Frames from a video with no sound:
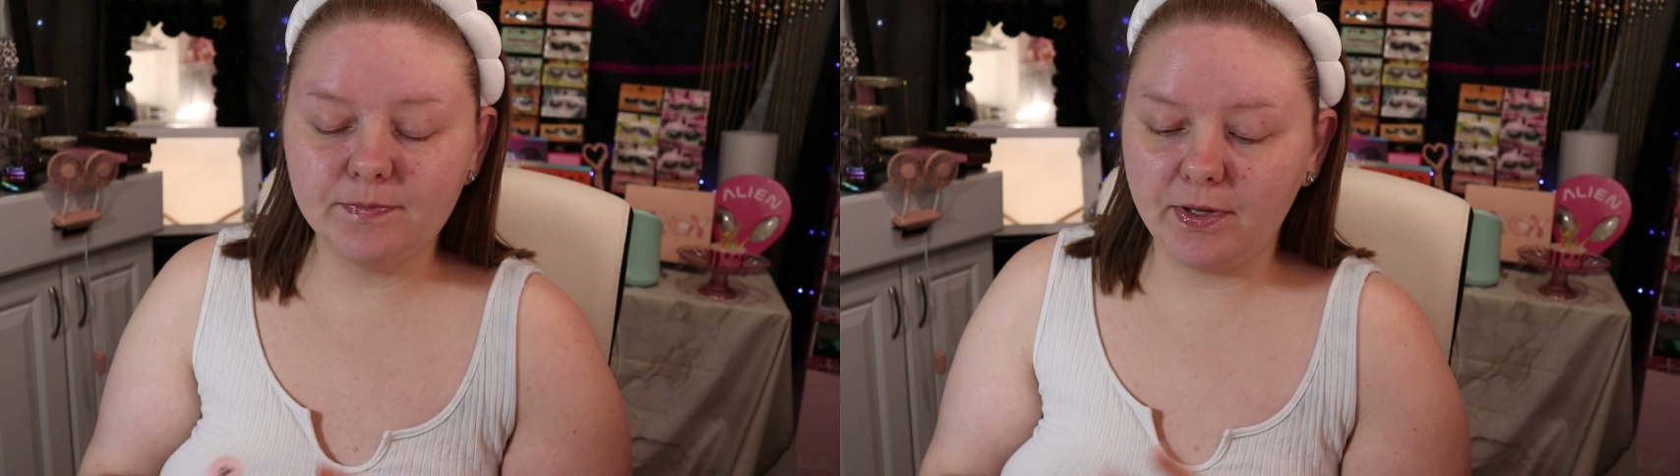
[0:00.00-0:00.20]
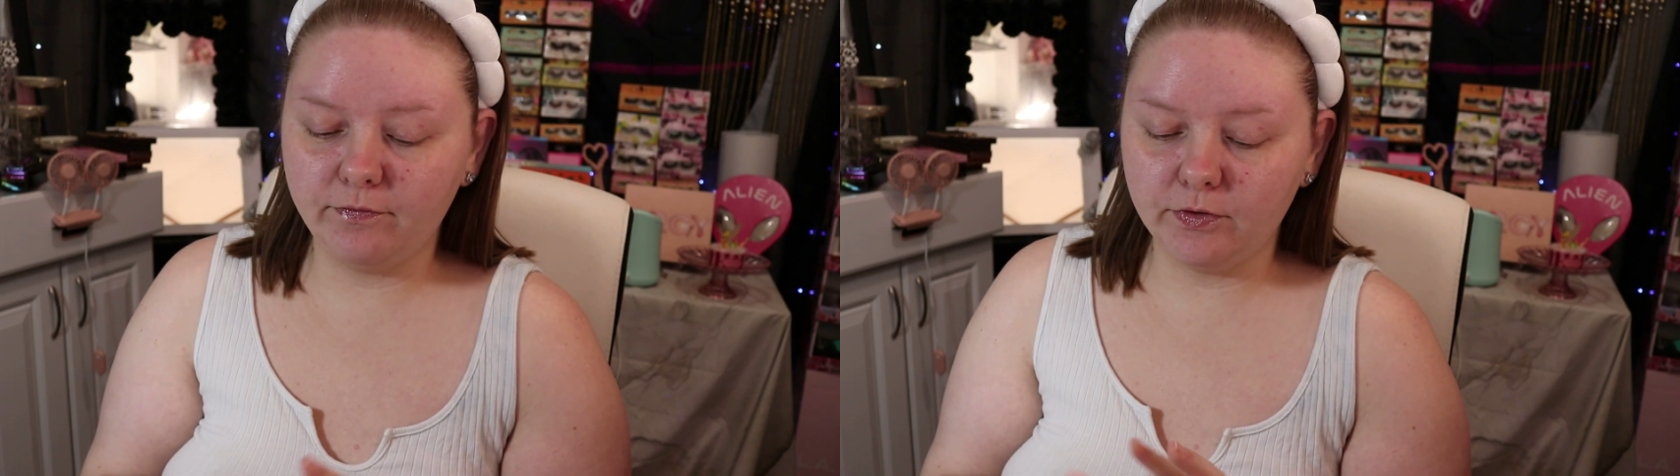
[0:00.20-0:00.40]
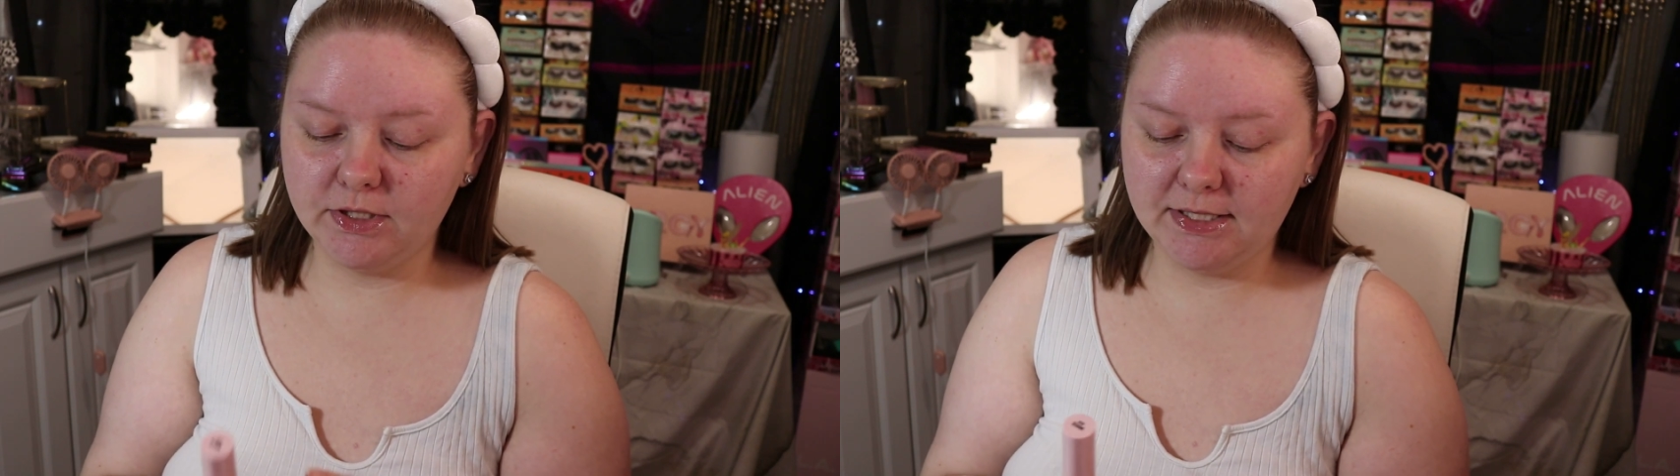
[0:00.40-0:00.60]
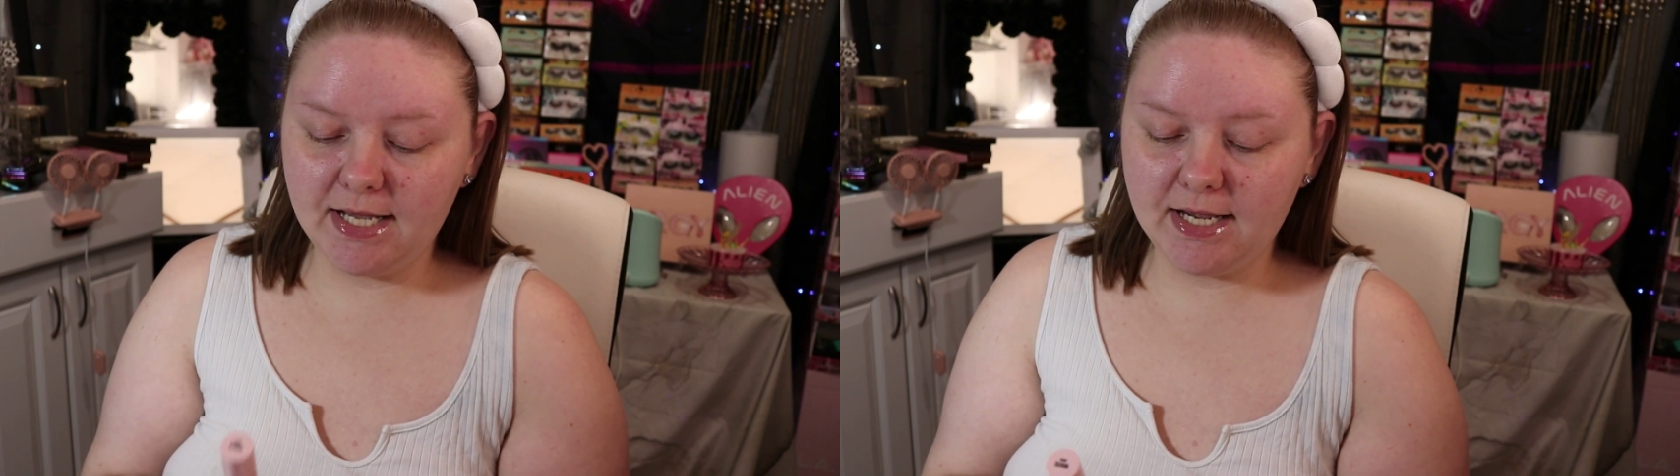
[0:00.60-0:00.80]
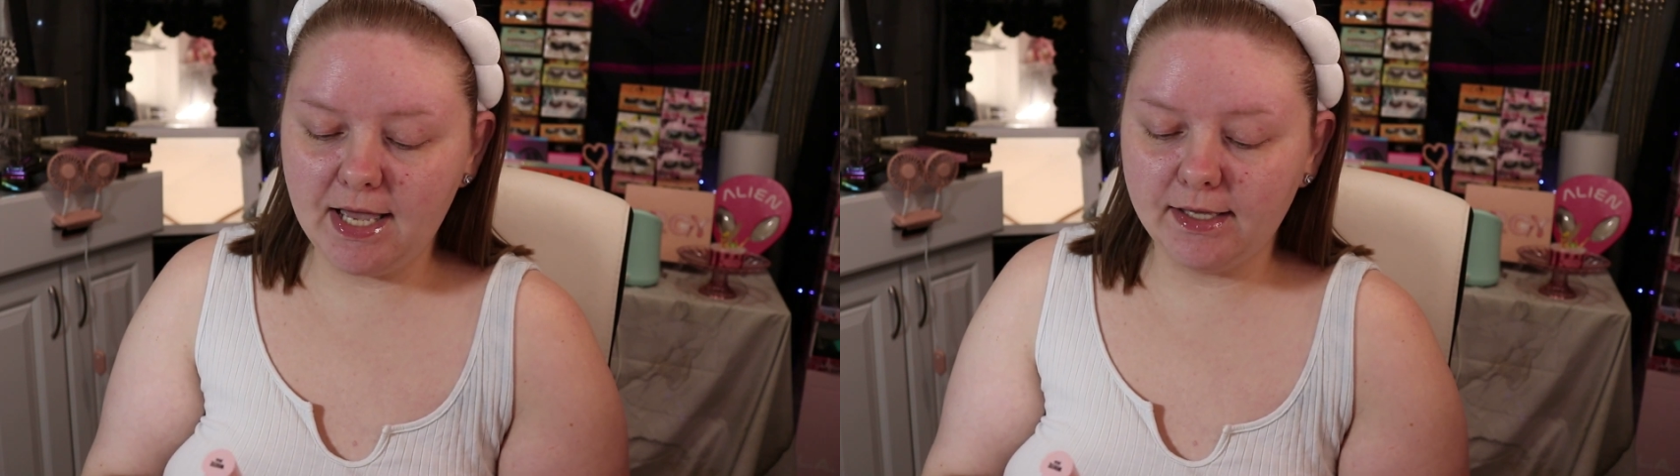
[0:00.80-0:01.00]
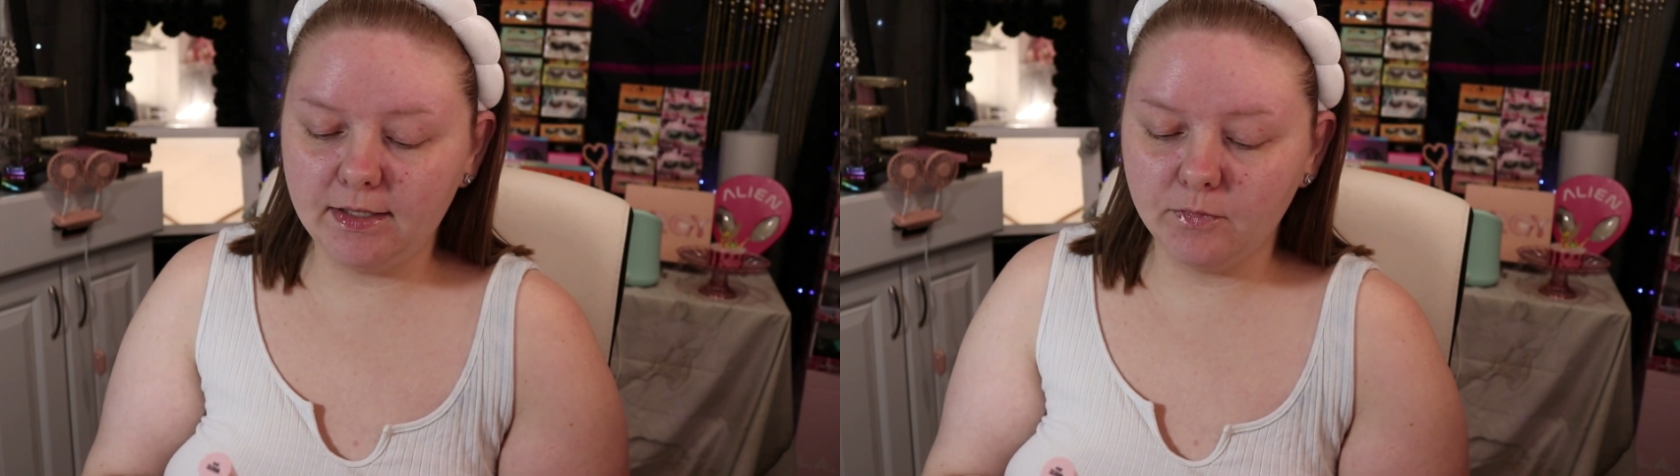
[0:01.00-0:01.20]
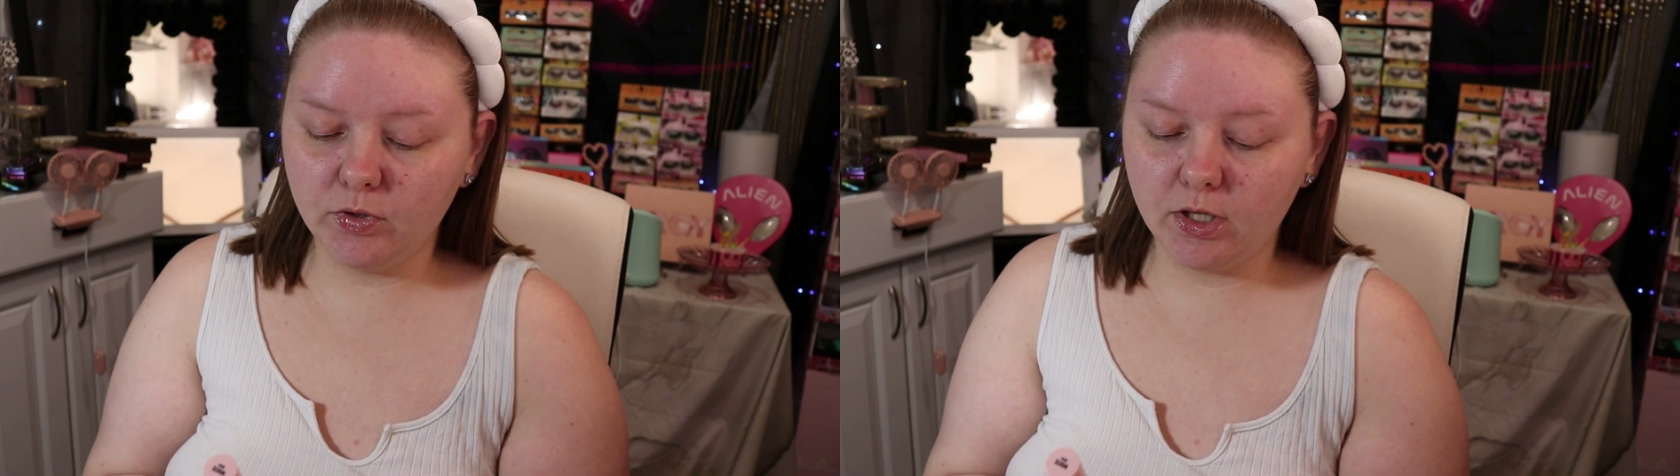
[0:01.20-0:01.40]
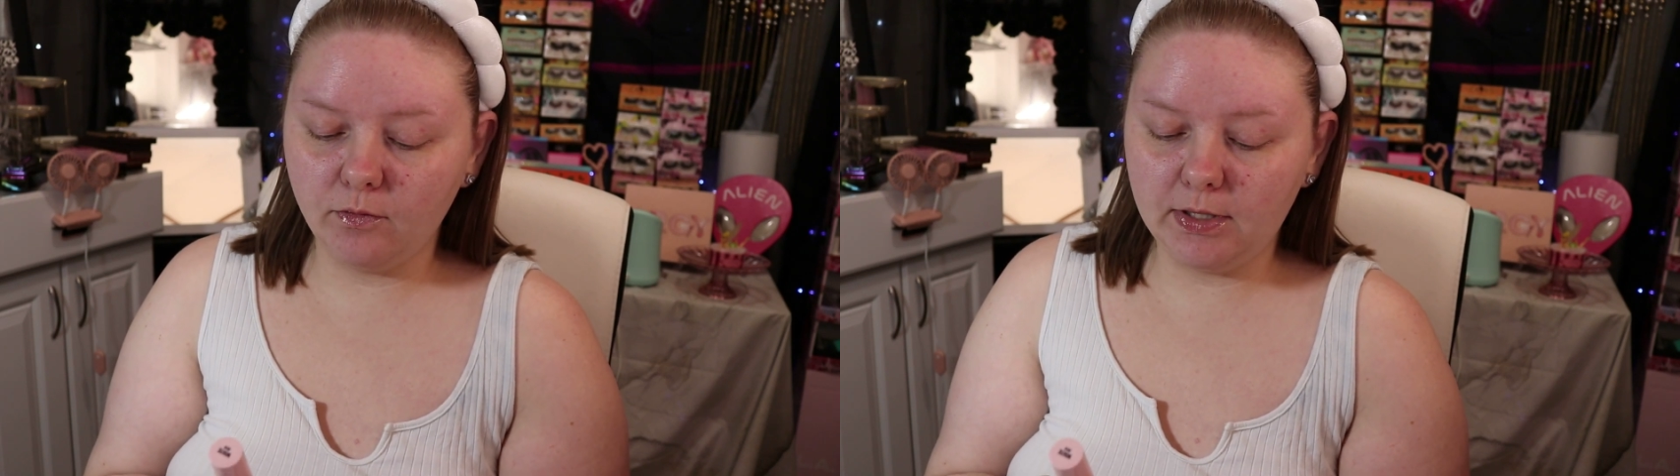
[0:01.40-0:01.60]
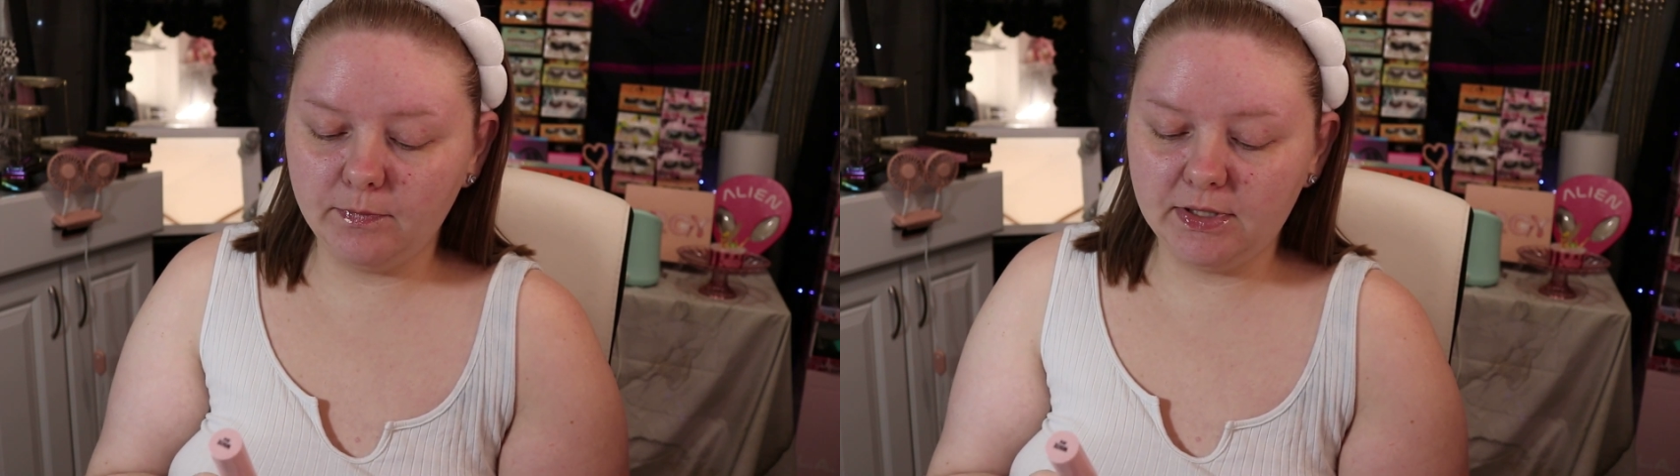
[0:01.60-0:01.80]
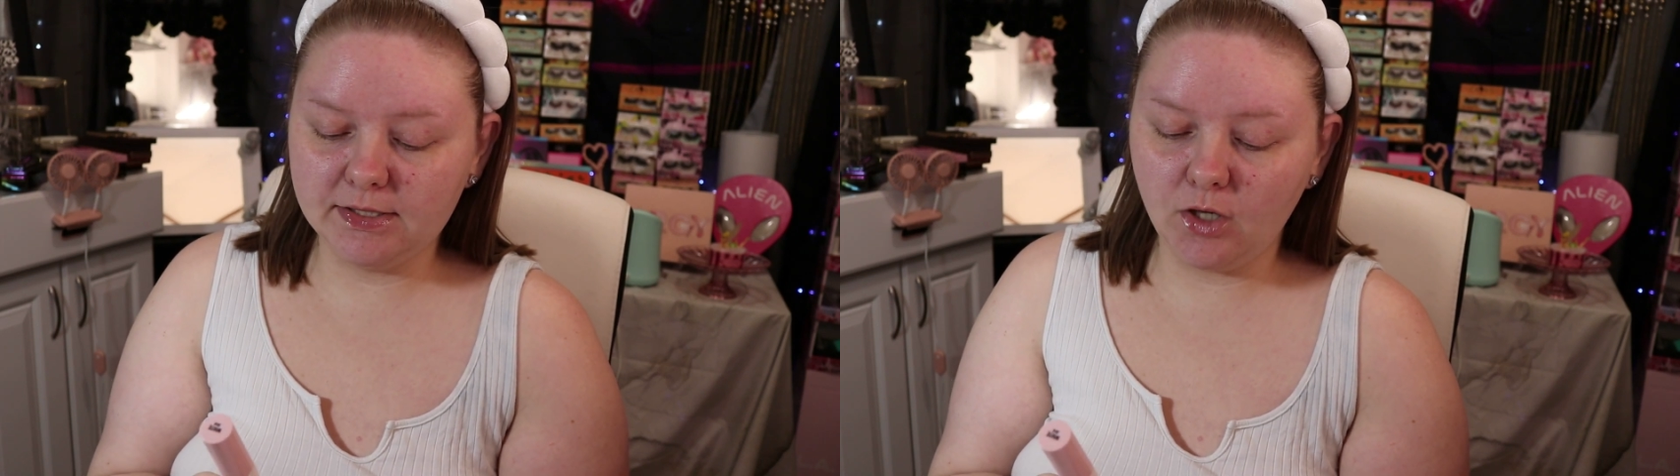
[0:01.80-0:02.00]
but for today I am going to go
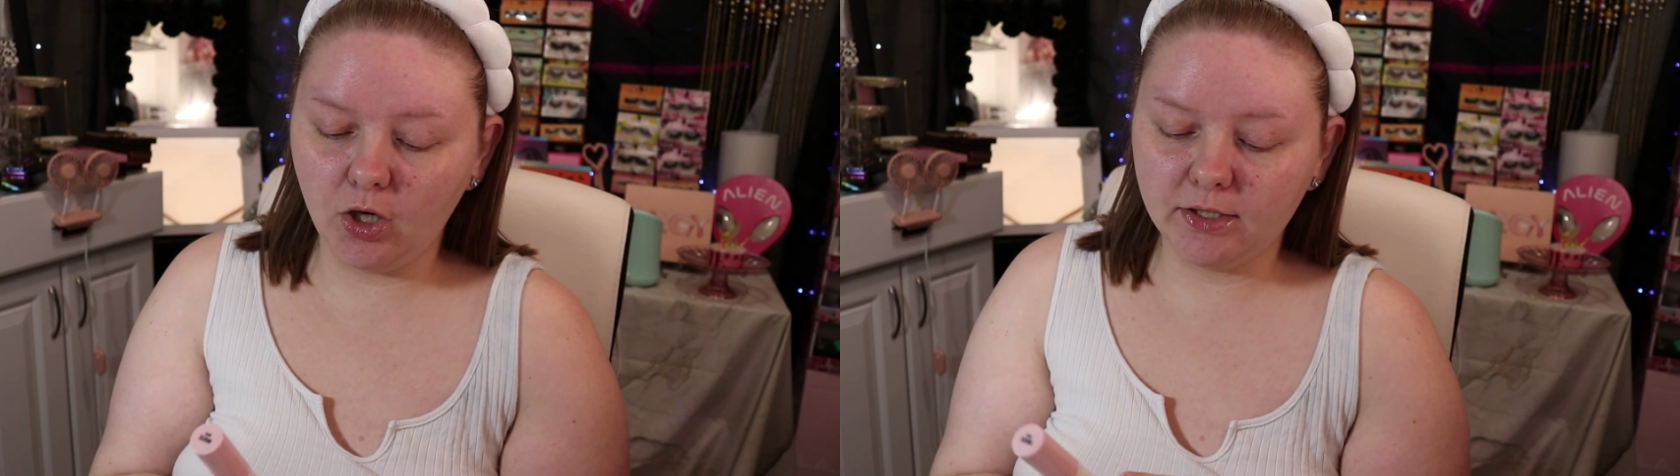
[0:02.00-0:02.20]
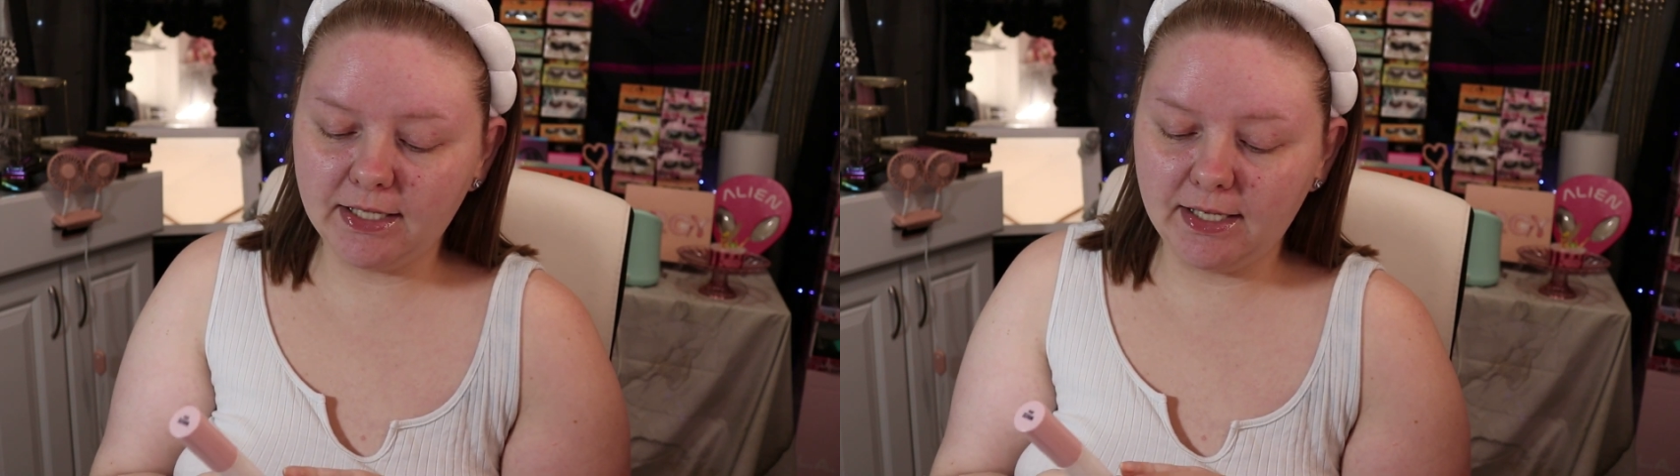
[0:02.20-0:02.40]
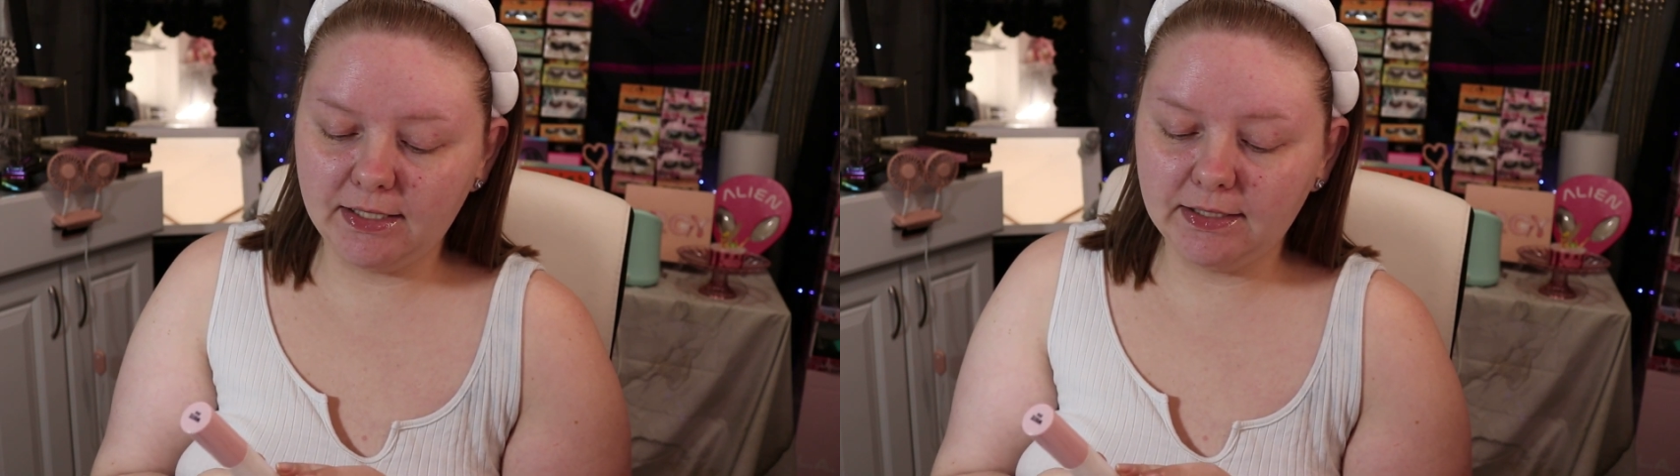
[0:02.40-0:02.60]
in with this Hard Candy